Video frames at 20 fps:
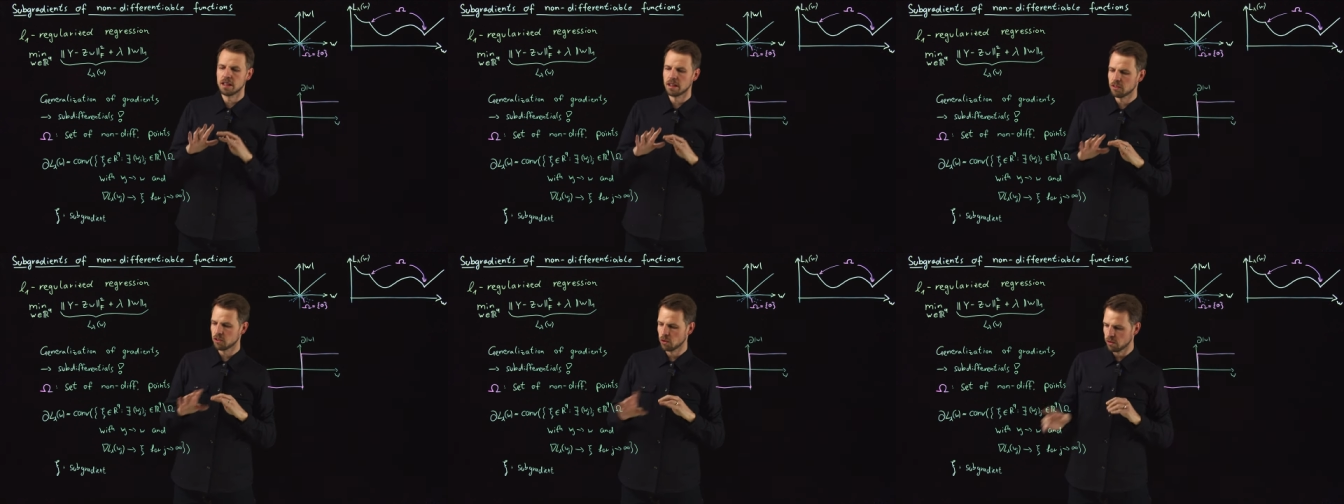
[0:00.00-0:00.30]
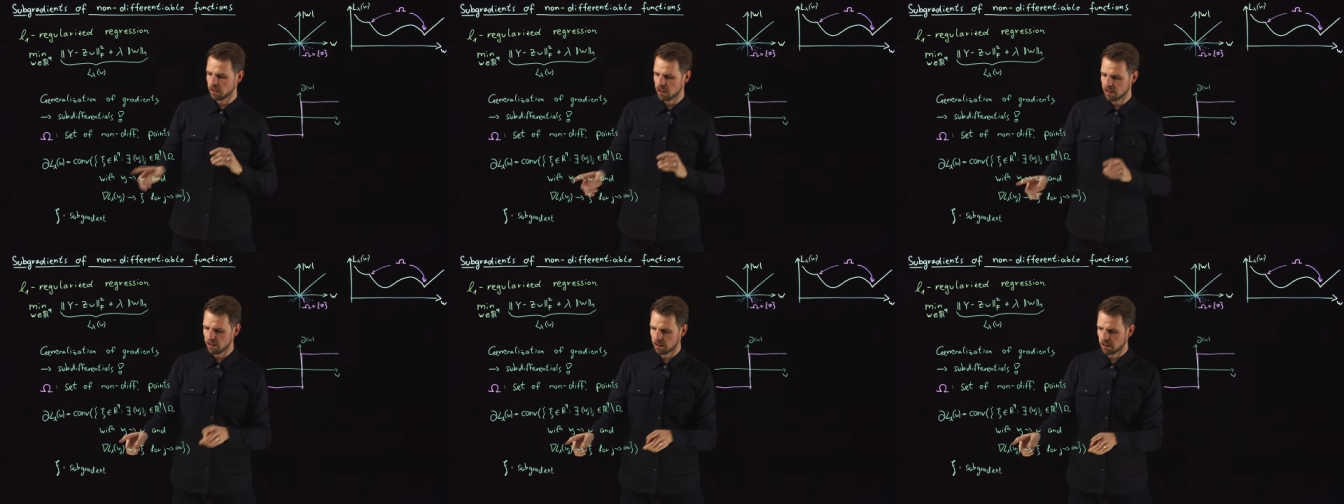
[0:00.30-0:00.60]
so
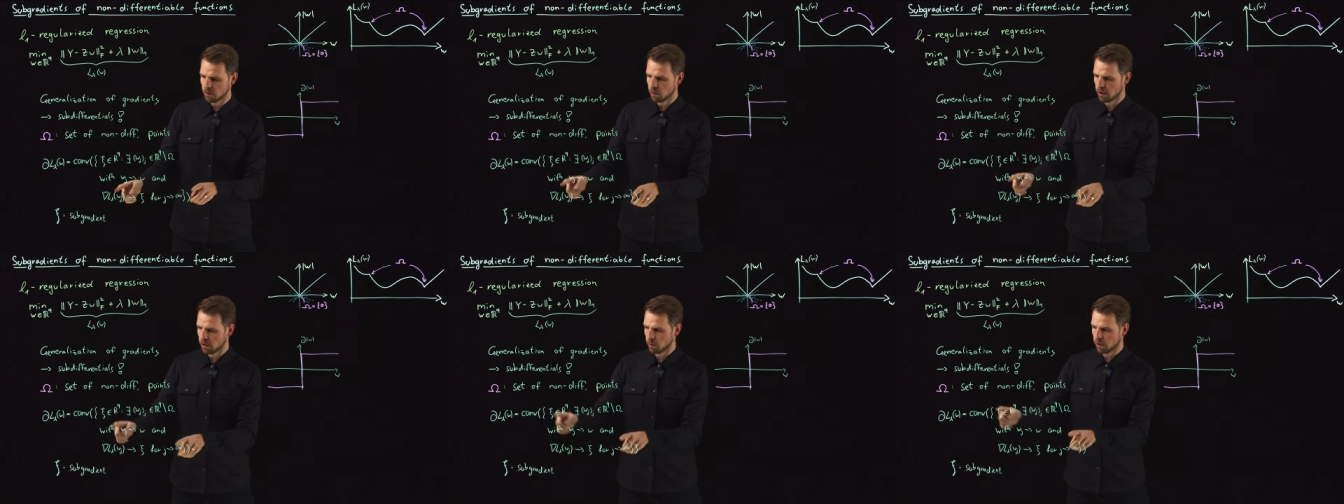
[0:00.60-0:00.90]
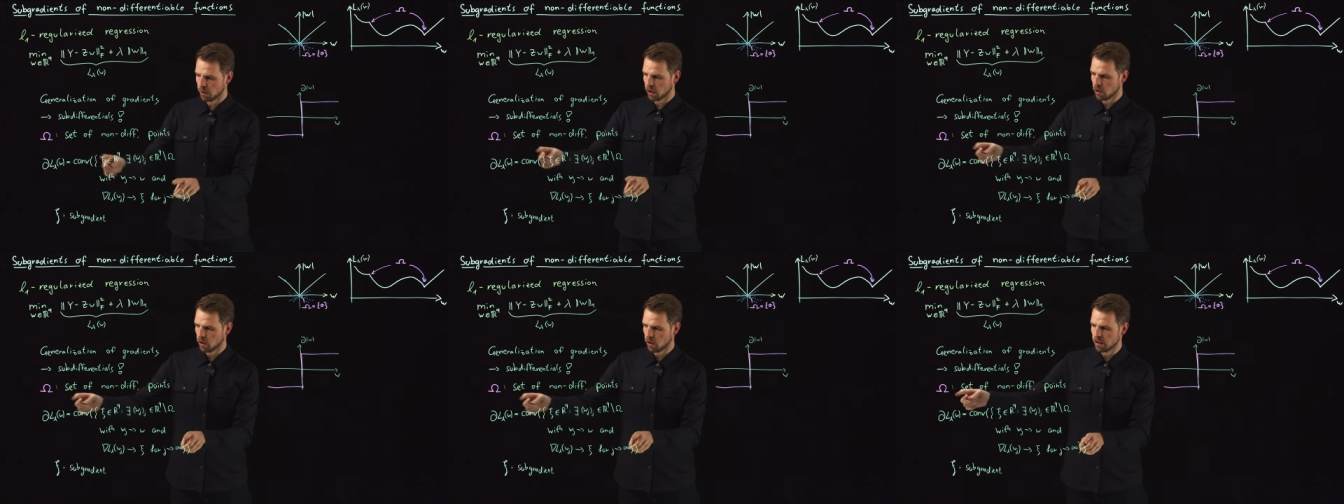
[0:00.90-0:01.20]
this is what we
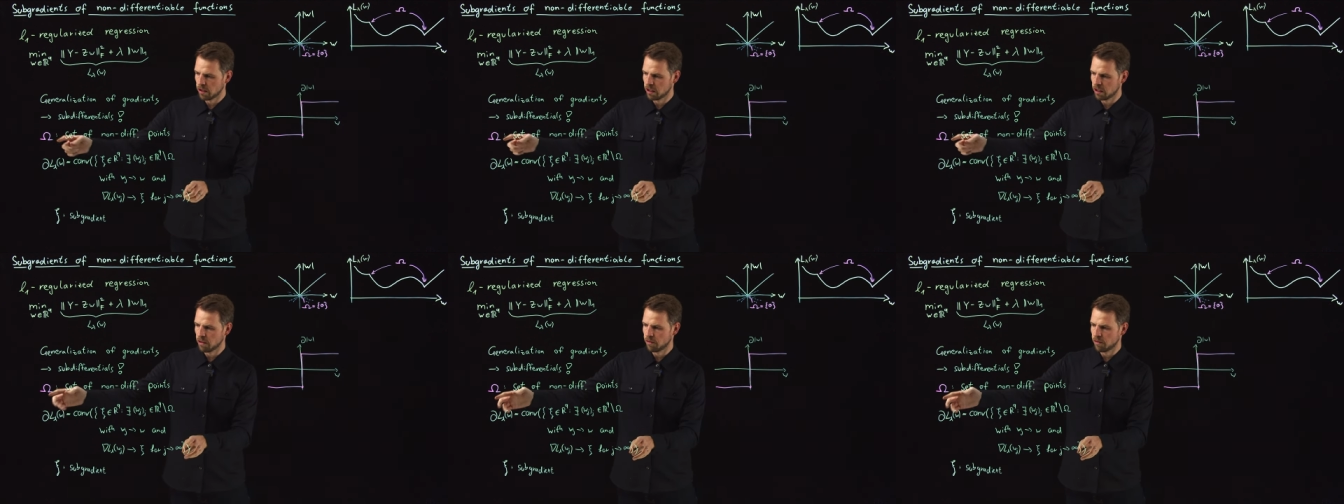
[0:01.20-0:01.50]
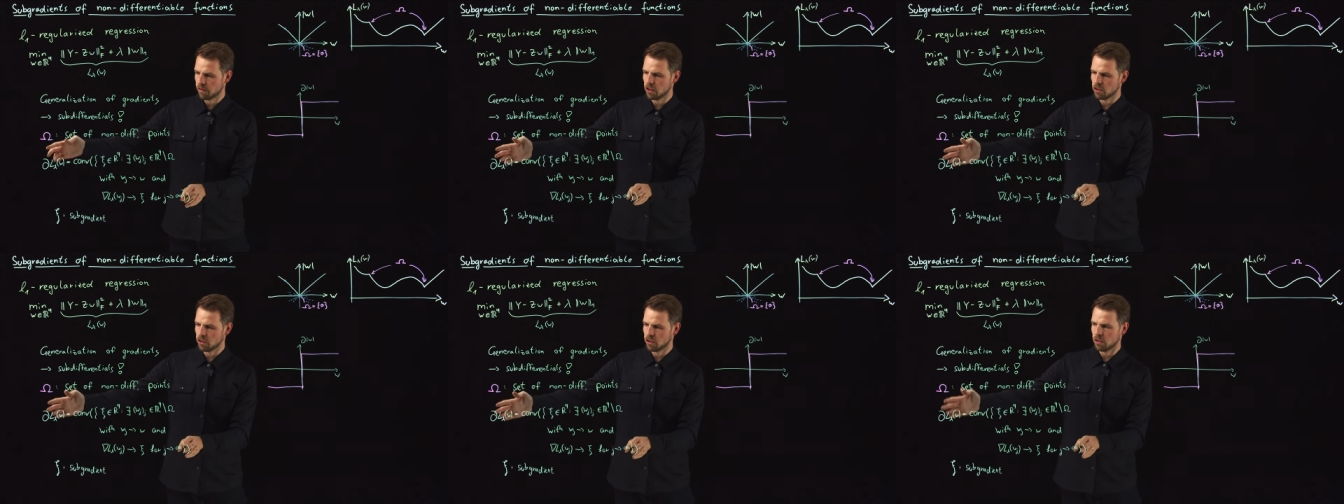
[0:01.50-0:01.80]
call the
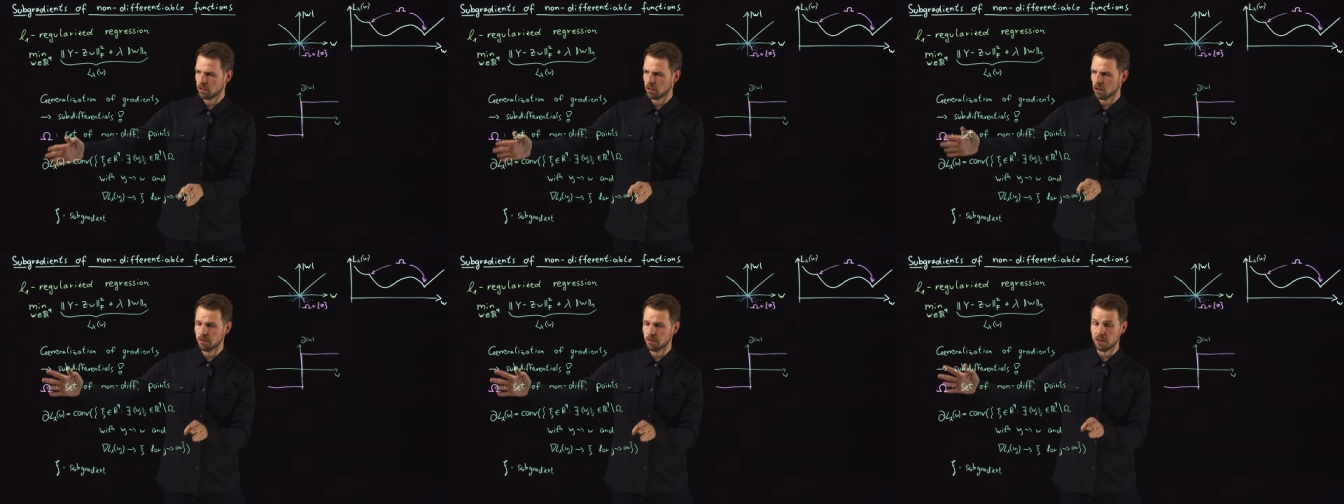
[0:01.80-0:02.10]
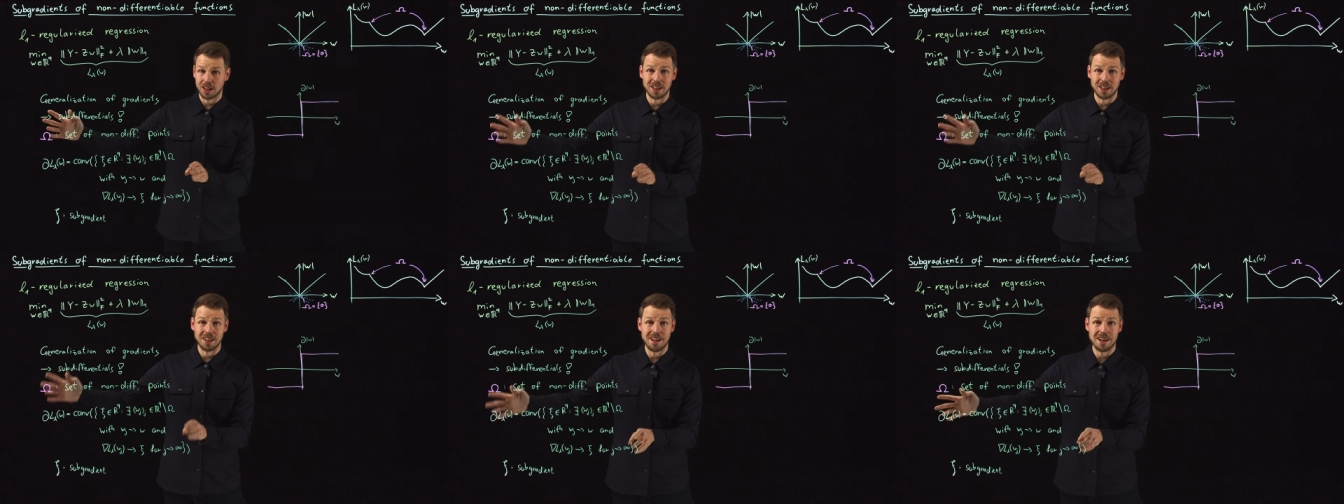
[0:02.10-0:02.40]
definition of the
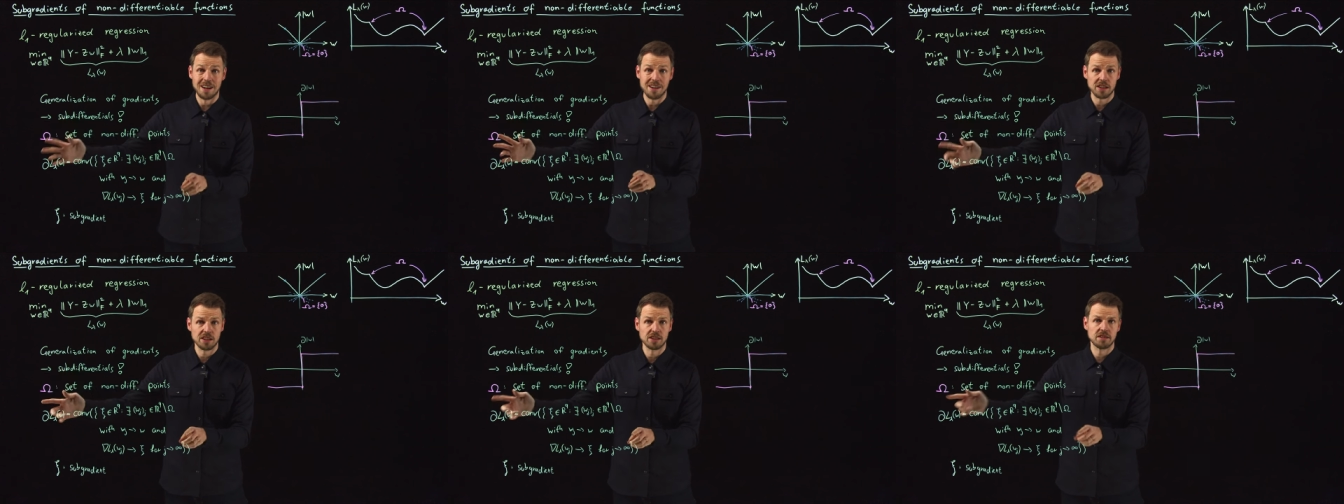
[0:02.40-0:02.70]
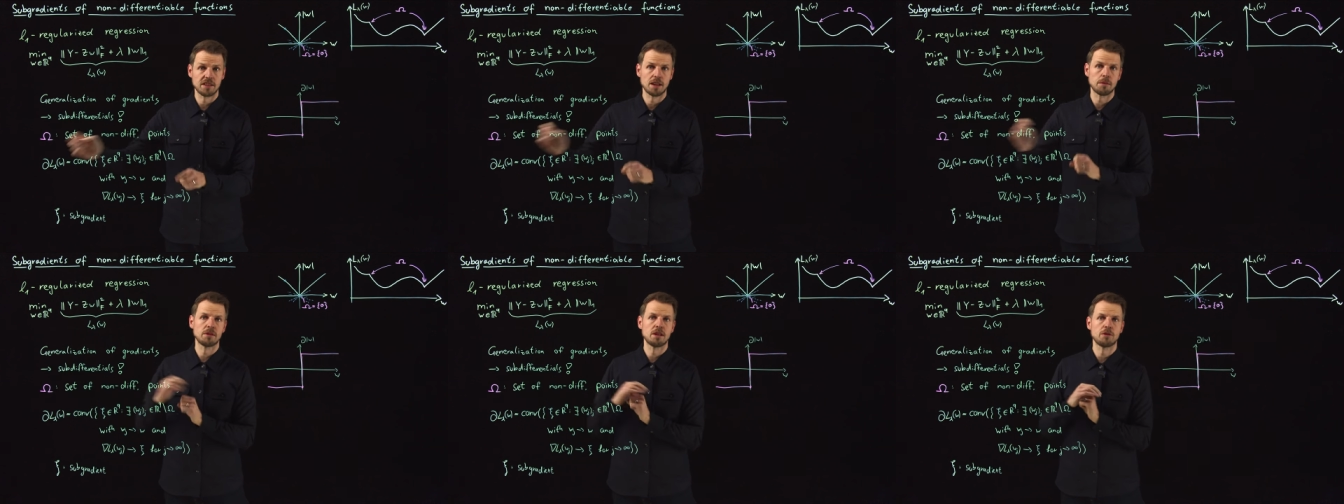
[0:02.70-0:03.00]
Clarke
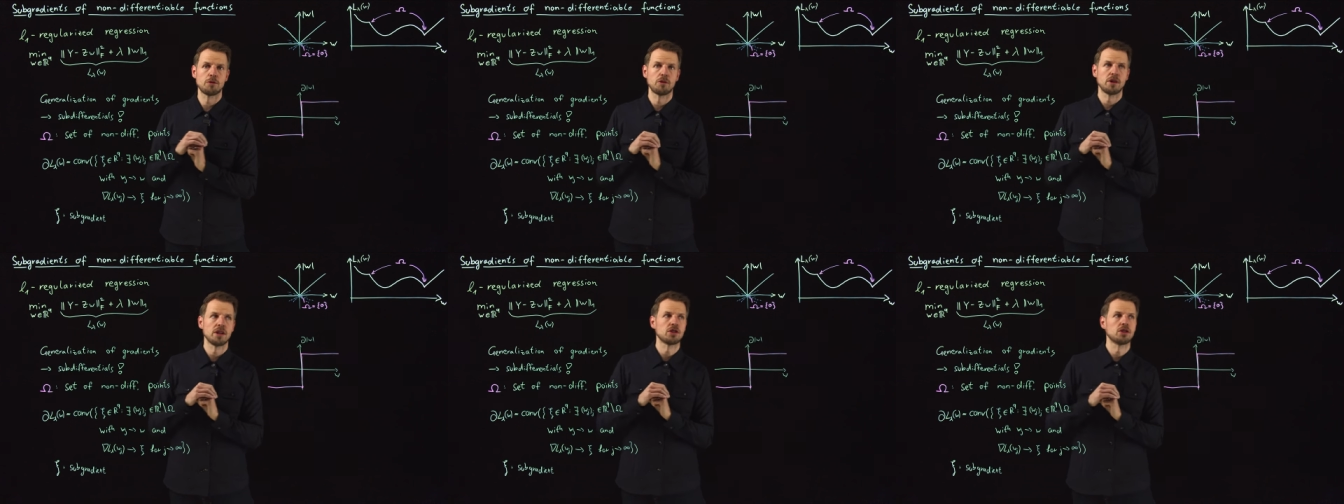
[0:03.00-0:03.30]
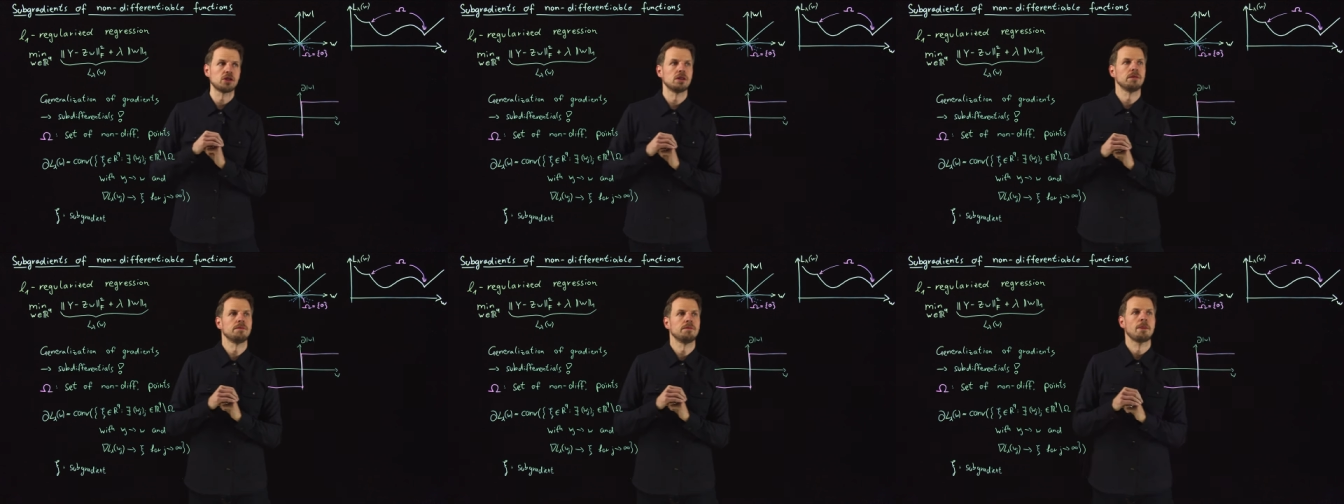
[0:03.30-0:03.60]

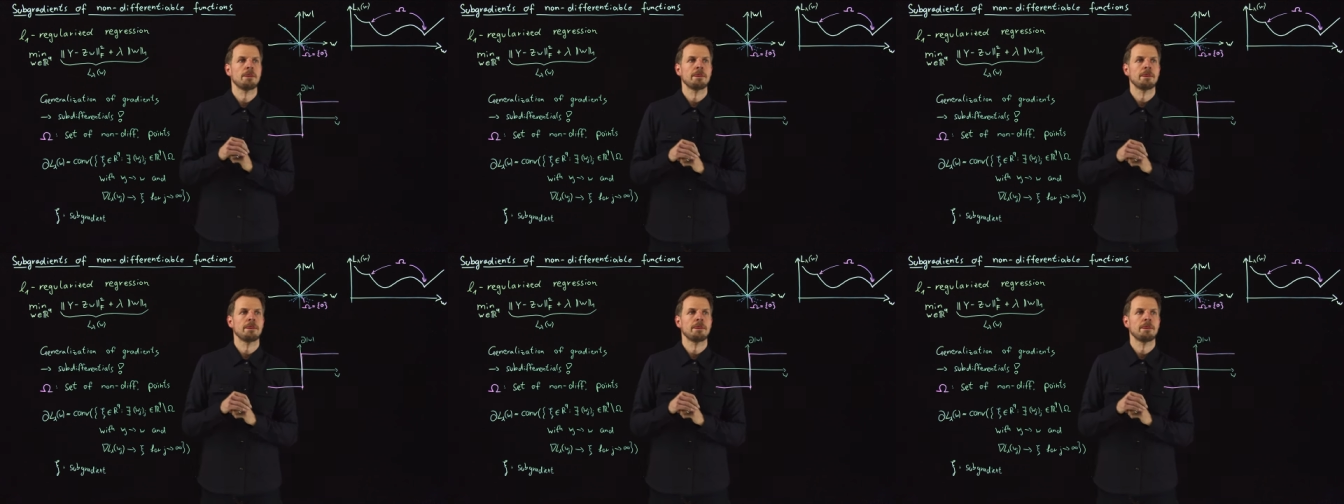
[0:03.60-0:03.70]
subdifferential.